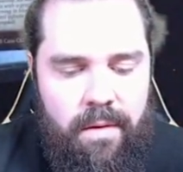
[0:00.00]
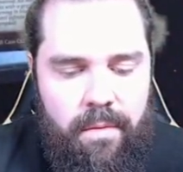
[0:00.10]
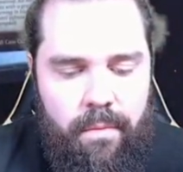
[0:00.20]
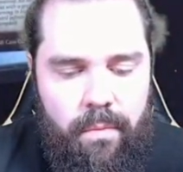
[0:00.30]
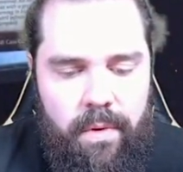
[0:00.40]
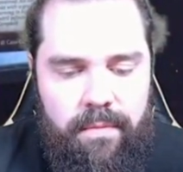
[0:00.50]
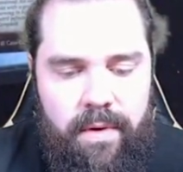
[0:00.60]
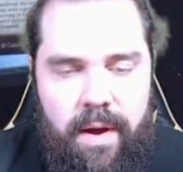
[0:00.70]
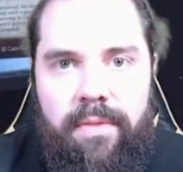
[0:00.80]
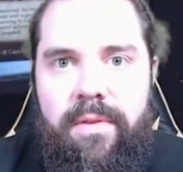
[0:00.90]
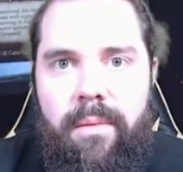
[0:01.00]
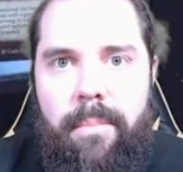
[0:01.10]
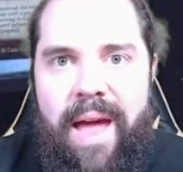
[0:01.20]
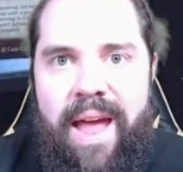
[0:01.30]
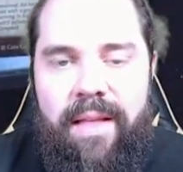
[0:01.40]
We've got some
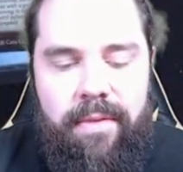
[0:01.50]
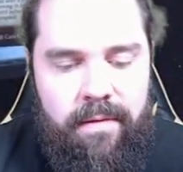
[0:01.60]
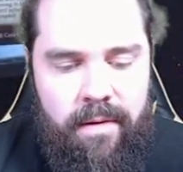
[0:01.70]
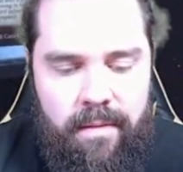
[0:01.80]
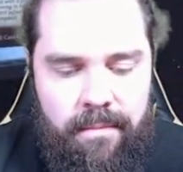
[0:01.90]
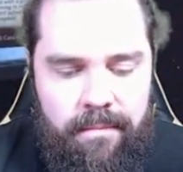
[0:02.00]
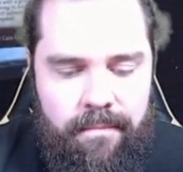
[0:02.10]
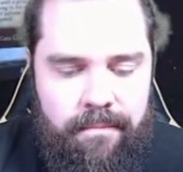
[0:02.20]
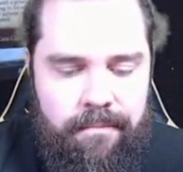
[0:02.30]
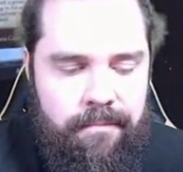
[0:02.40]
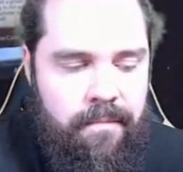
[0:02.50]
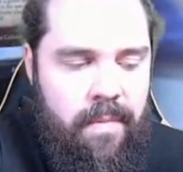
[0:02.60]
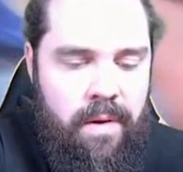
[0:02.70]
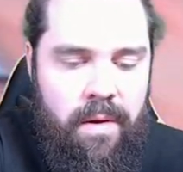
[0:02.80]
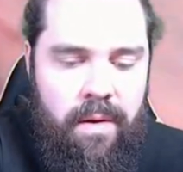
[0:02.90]
bats,
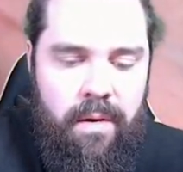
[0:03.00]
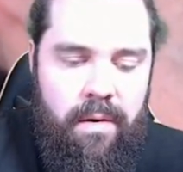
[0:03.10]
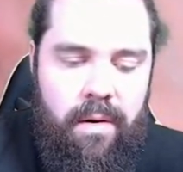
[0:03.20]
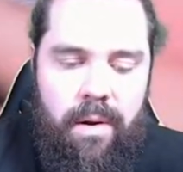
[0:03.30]
our